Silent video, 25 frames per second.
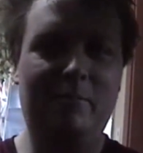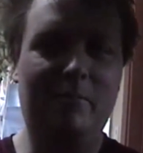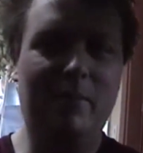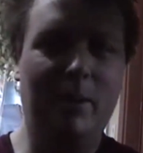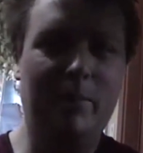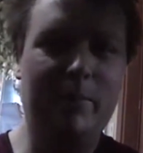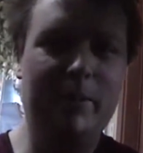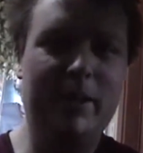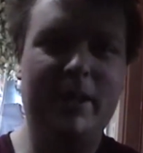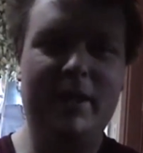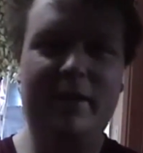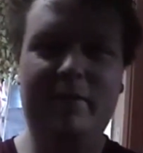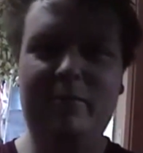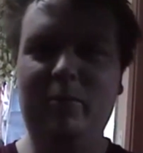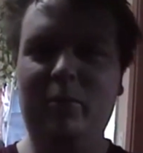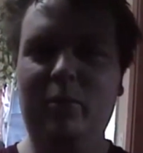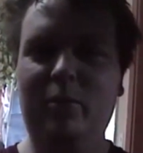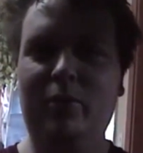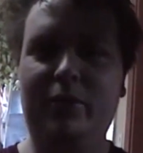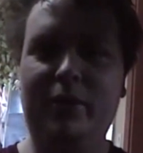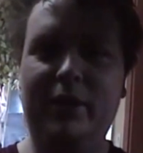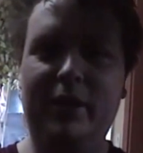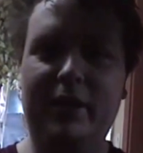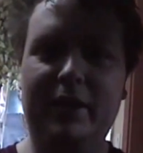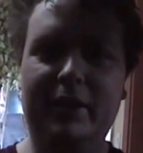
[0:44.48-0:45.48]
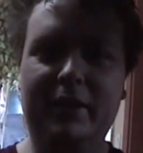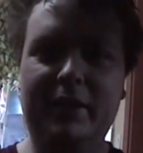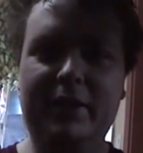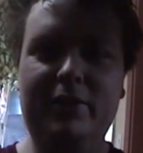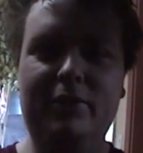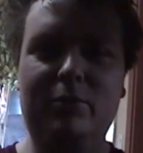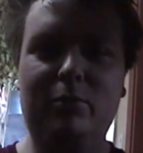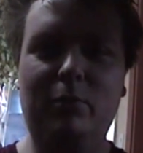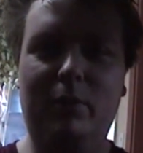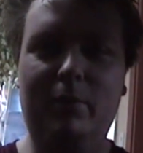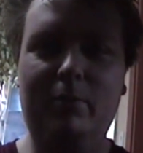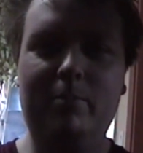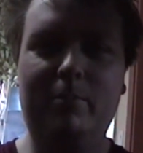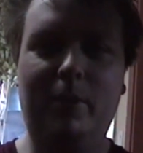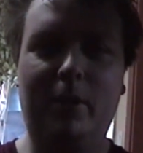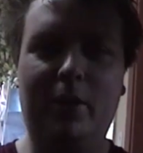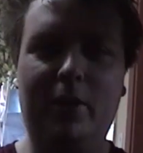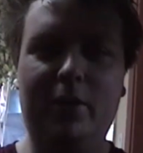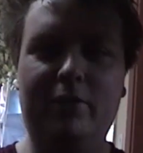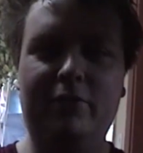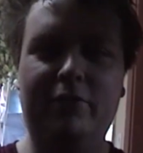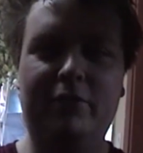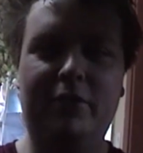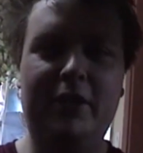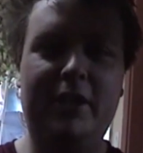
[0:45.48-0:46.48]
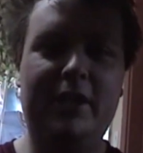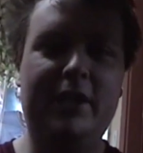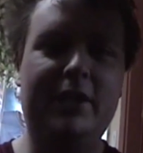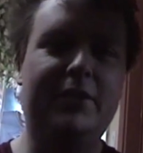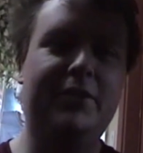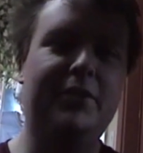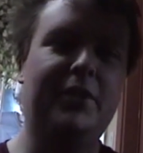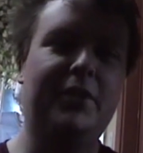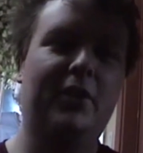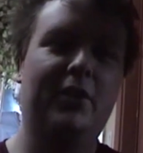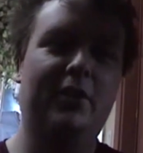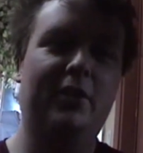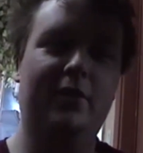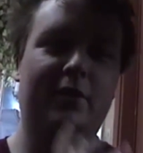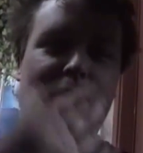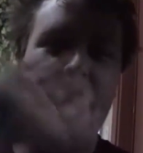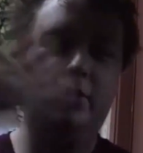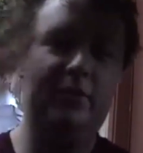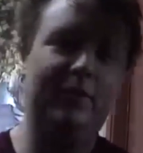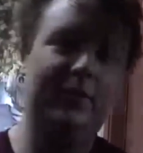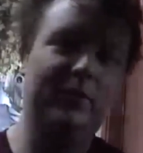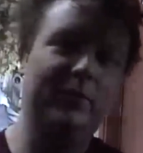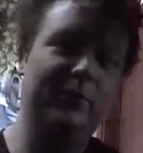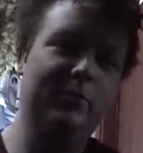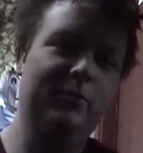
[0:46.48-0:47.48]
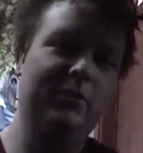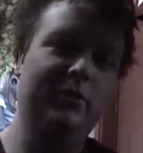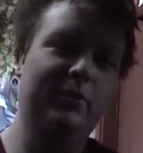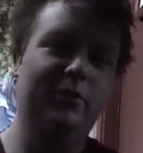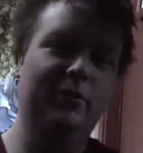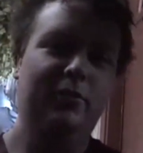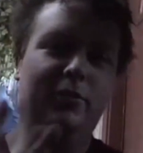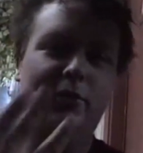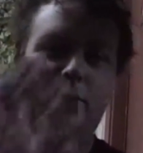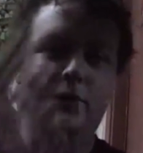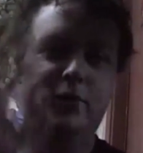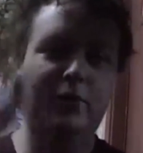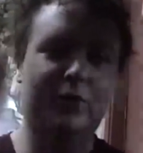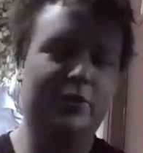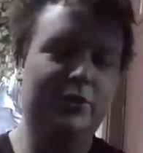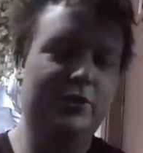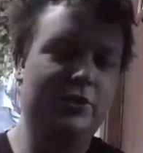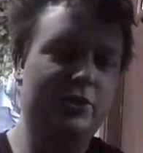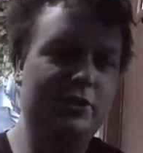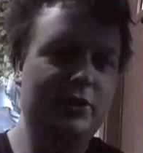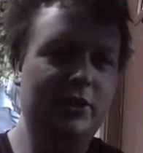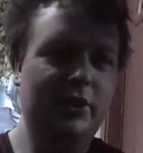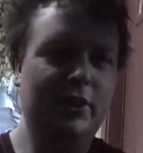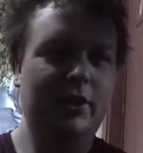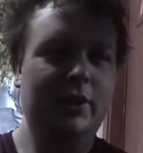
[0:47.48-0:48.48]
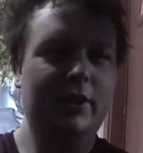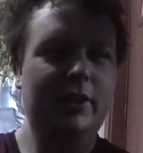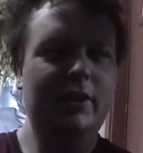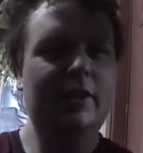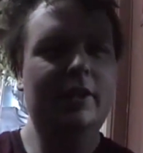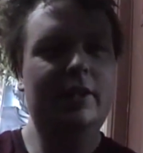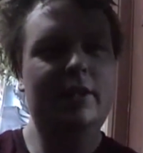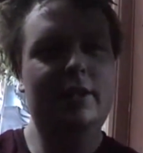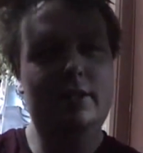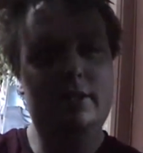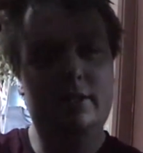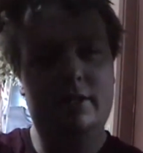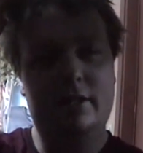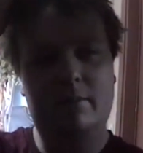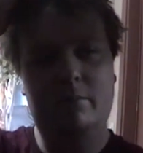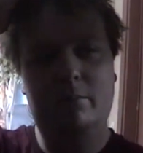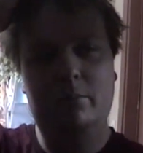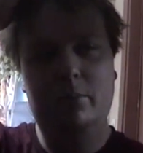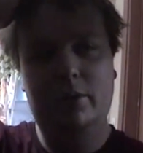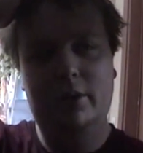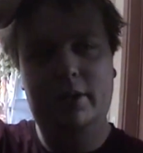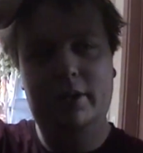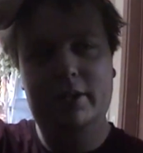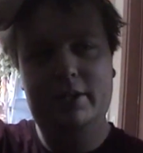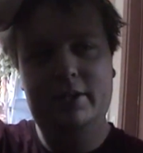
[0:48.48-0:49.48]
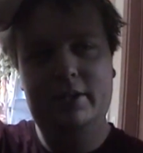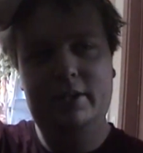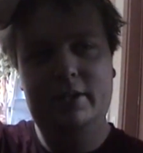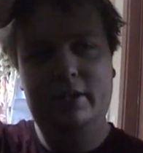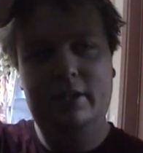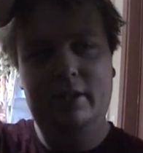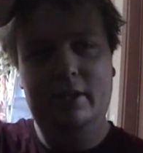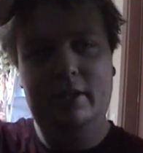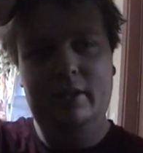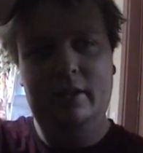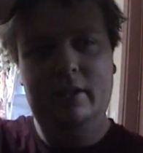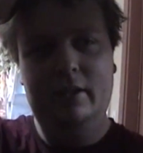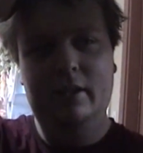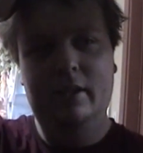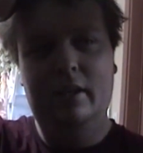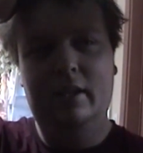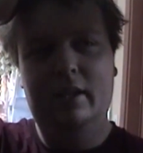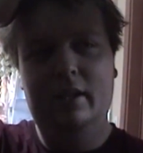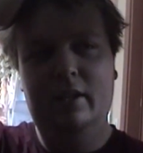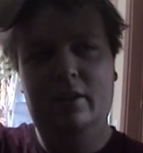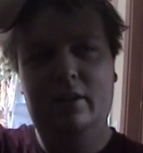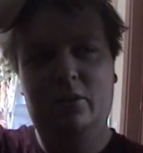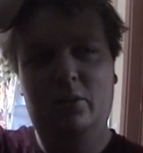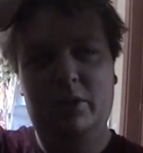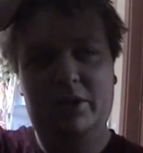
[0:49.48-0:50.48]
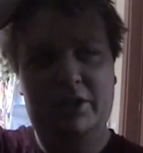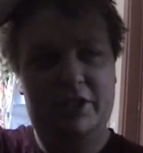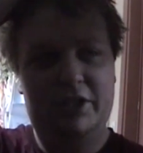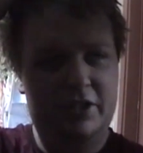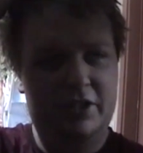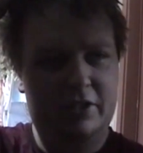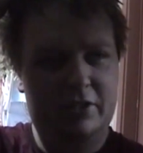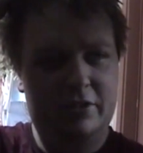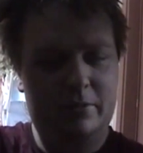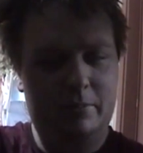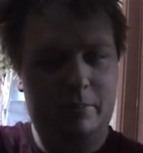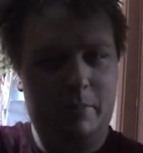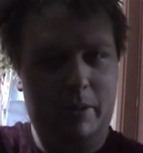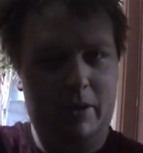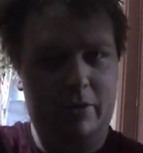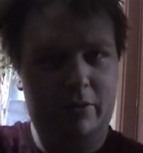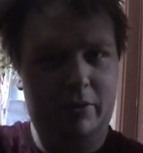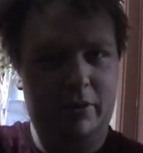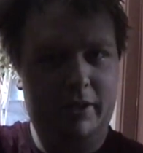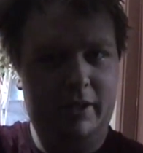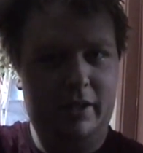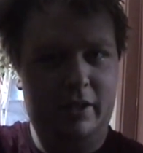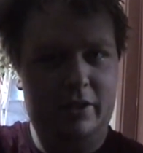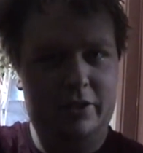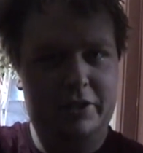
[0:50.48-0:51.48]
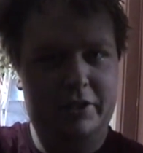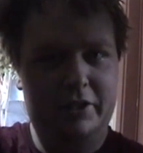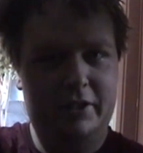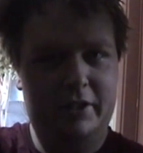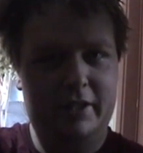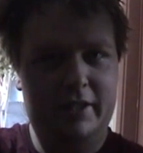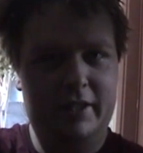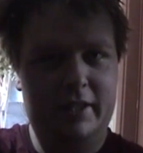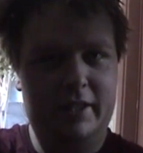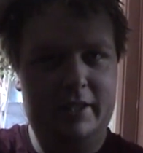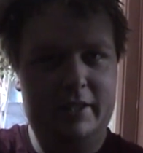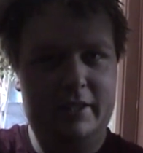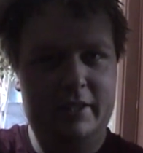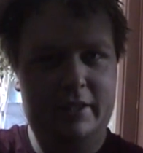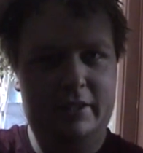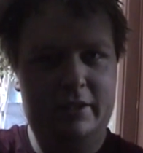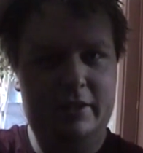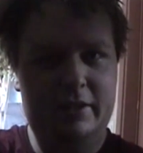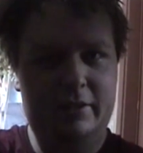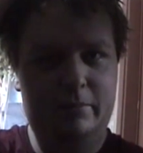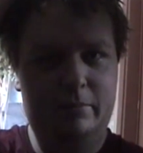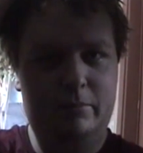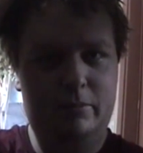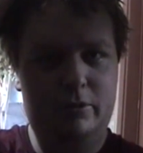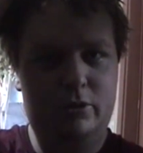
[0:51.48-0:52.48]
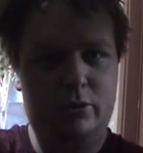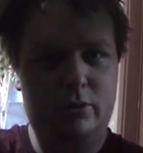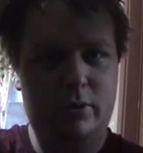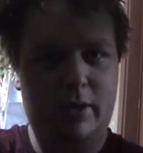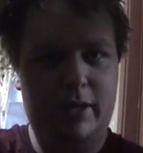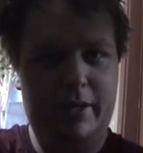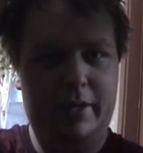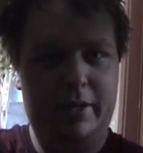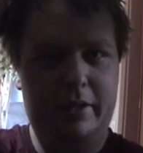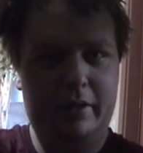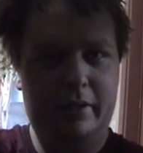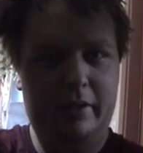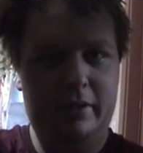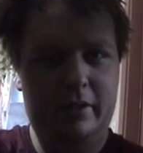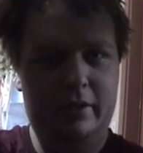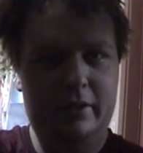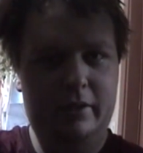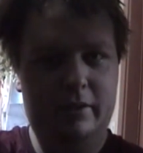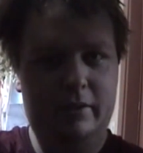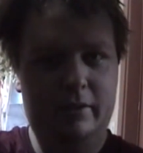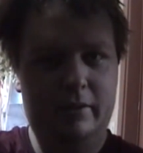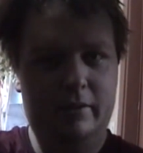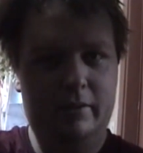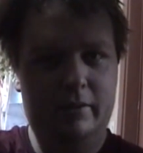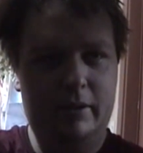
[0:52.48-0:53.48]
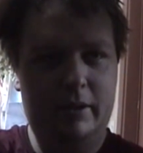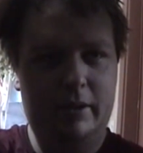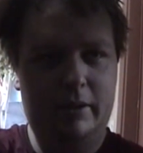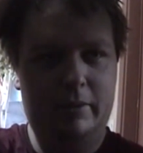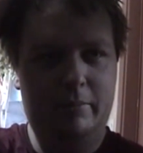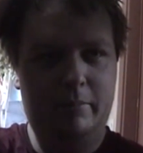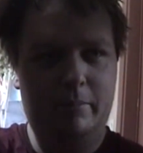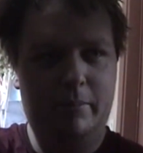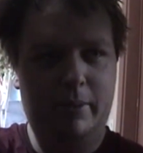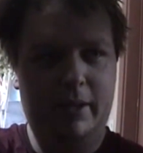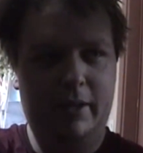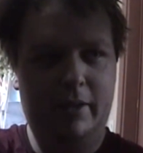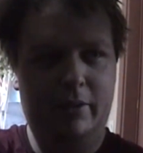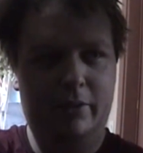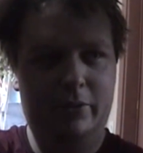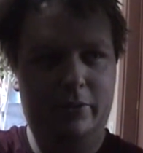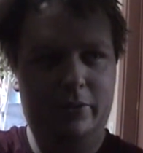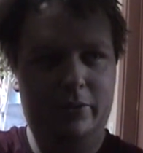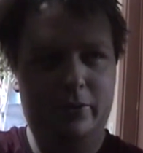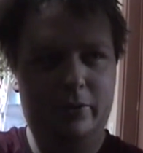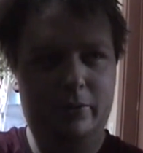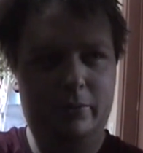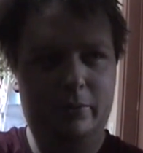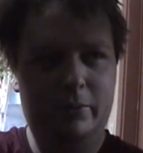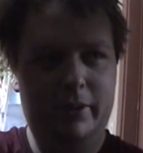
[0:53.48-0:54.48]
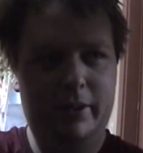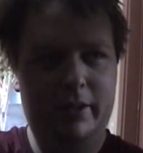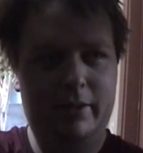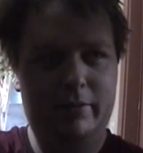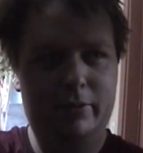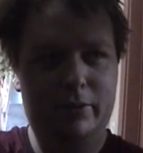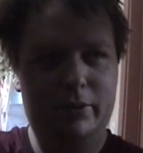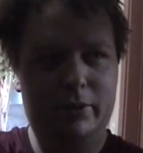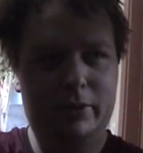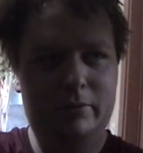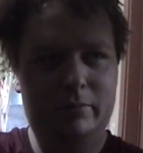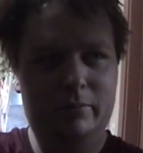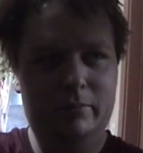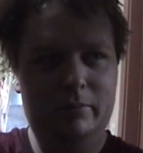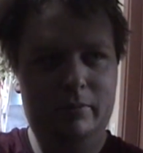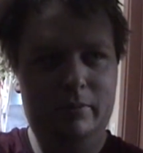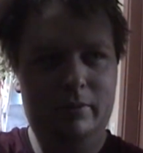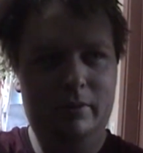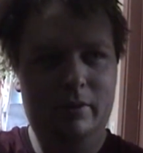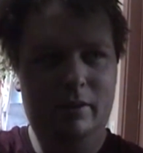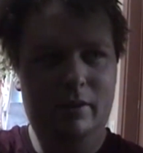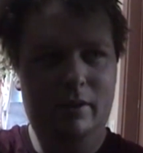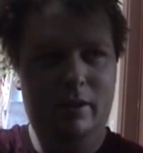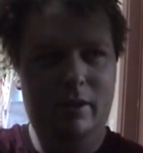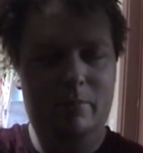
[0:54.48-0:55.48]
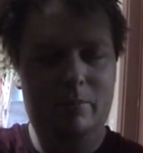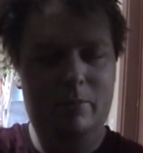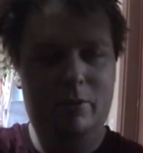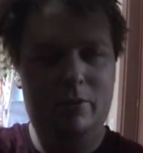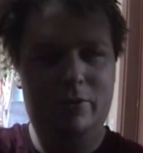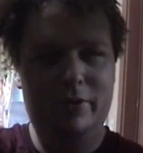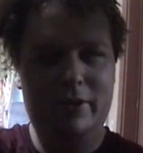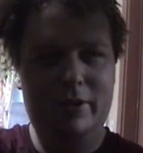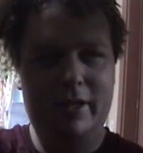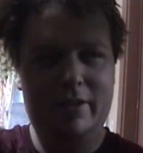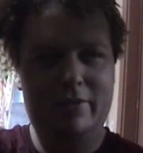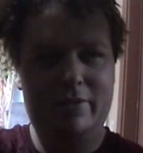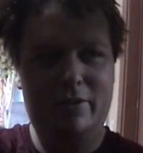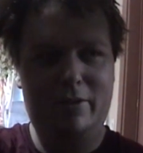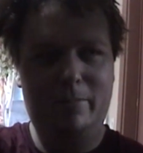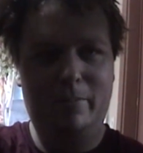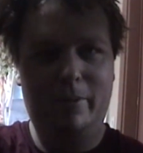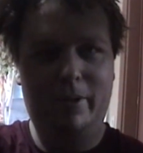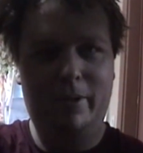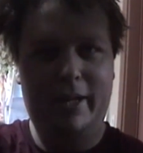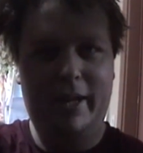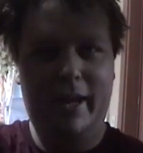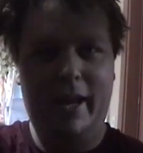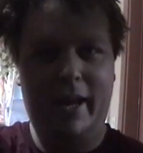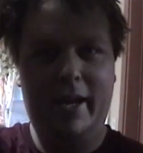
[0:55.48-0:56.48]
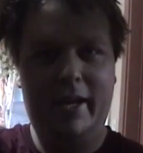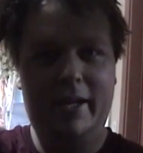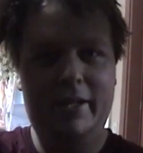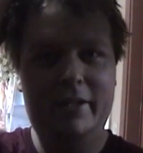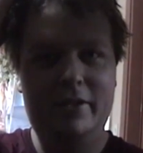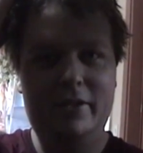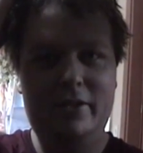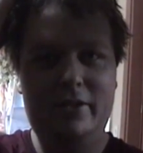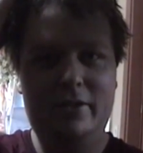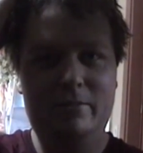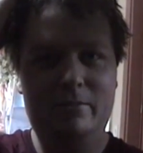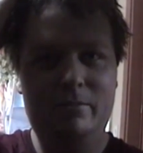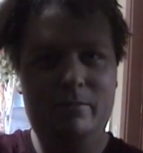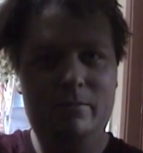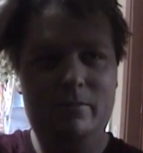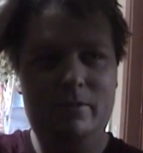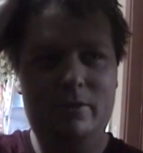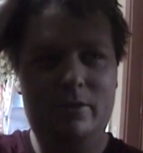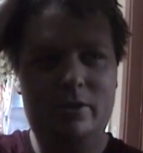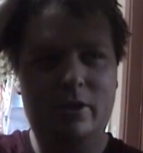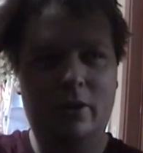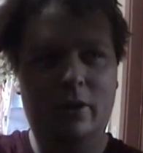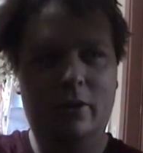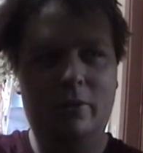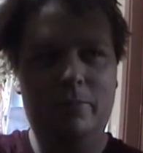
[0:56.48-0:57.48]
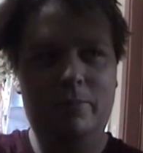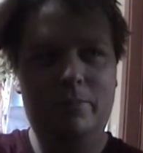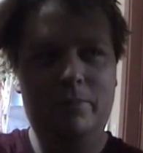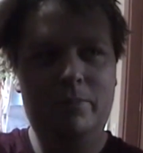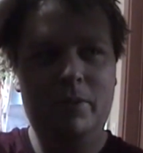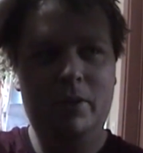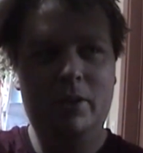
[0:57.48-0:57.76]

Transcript: mummy movie, and this one part of the Dark Universe, as they put it, which is apparently also connected to Dracula Unbound or whatever, a movie everybody hates, so,